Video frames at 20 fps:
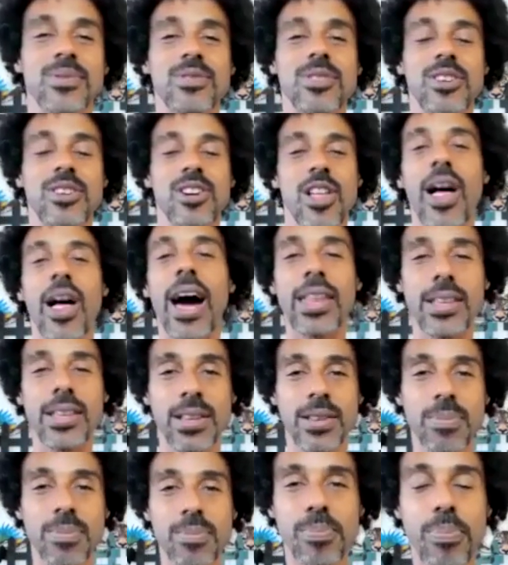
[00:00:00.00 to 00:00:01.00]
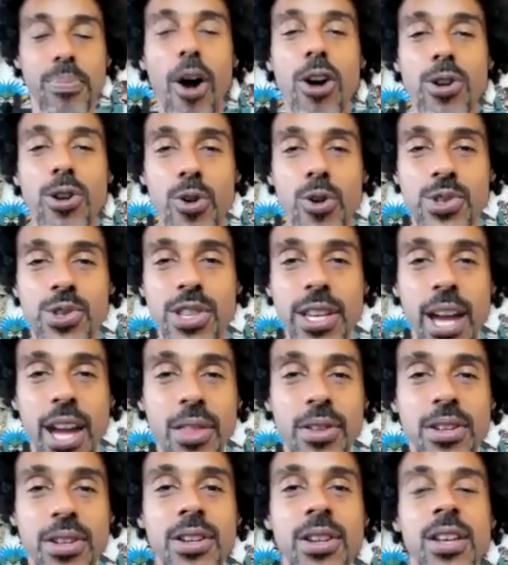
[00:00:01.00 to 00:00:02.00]
colliding particles
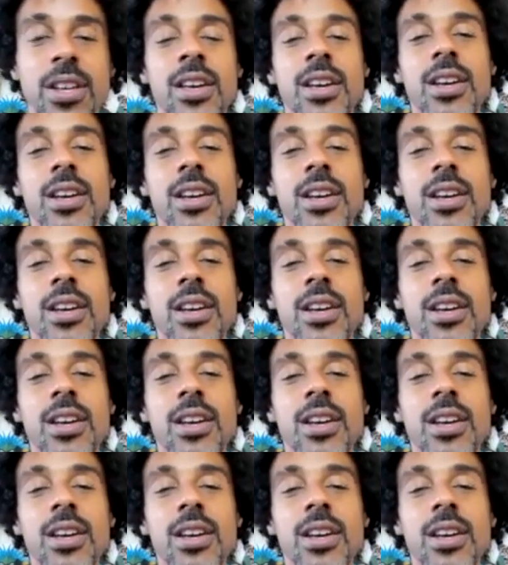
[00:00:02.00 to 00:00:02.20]
together